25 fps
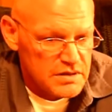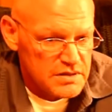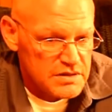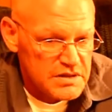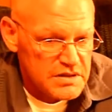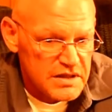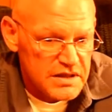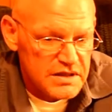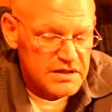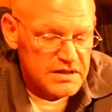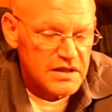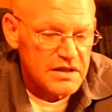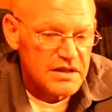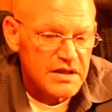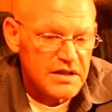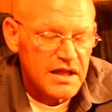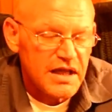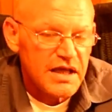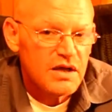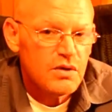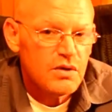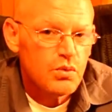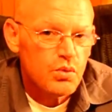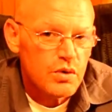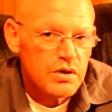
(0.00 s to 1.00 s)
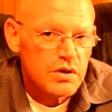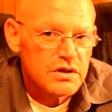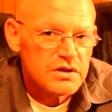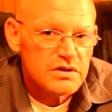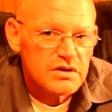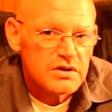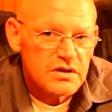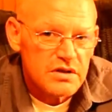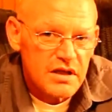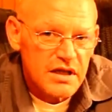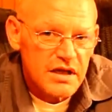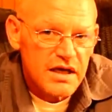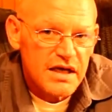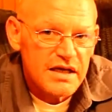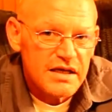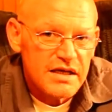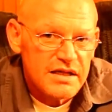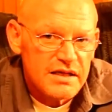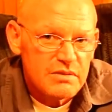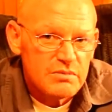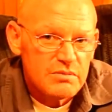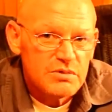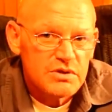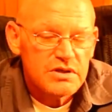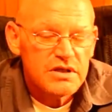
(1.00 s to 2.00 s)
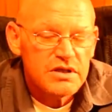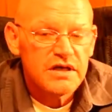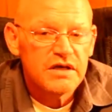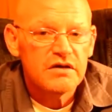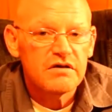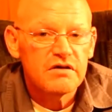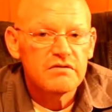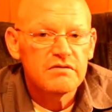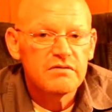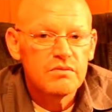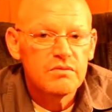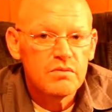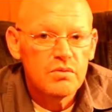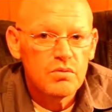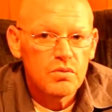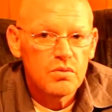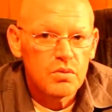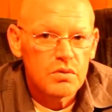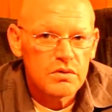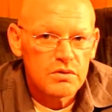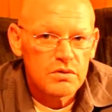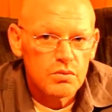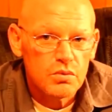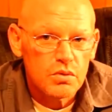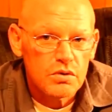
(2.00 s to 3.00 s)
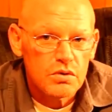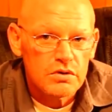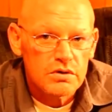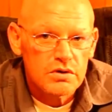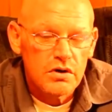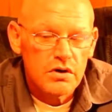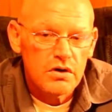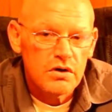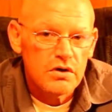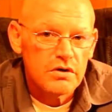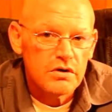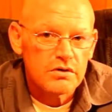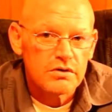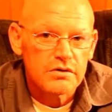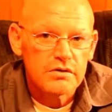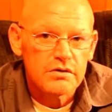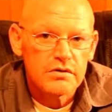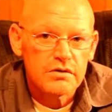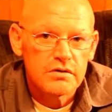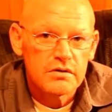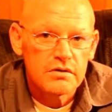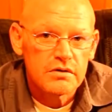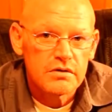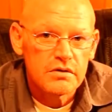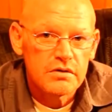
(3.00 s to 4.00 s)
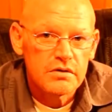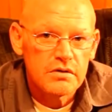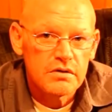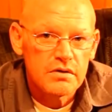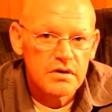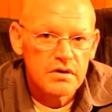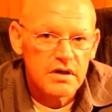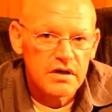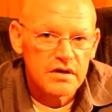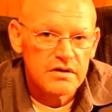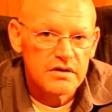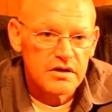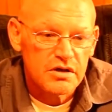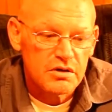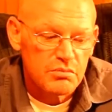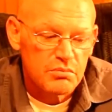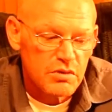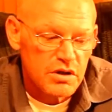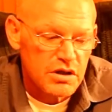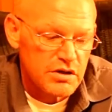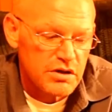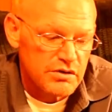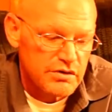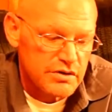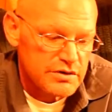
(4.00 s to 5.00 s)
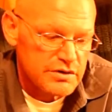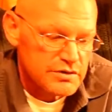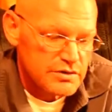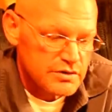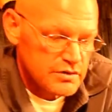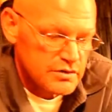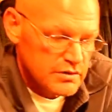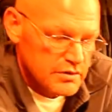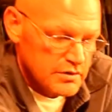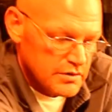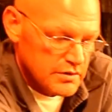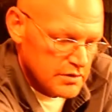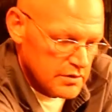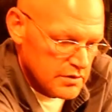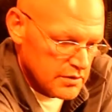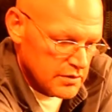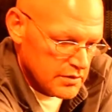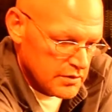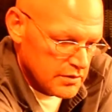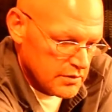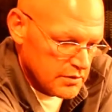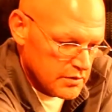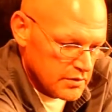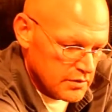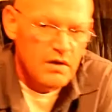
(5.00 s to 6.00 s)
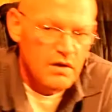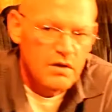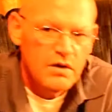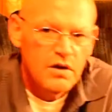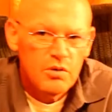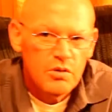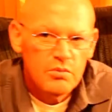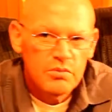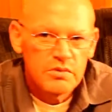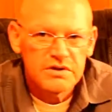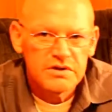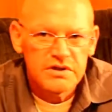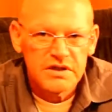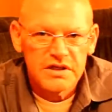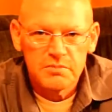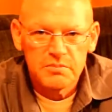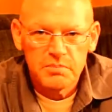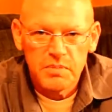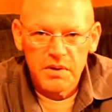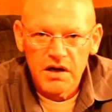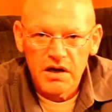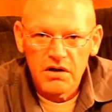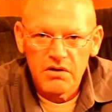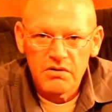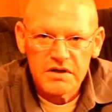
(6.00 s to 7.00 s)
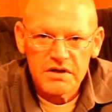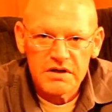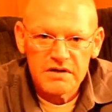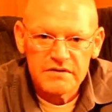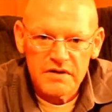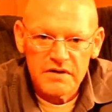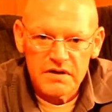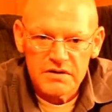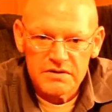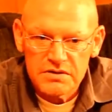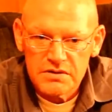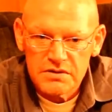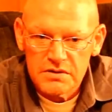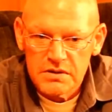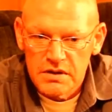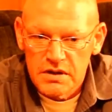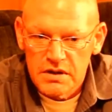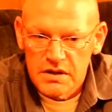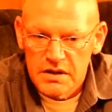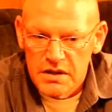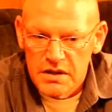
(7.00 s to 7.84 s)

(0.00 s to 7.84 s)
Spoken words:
said that they wished they themselves would have worked harder at their marriage. You see, Paul gives us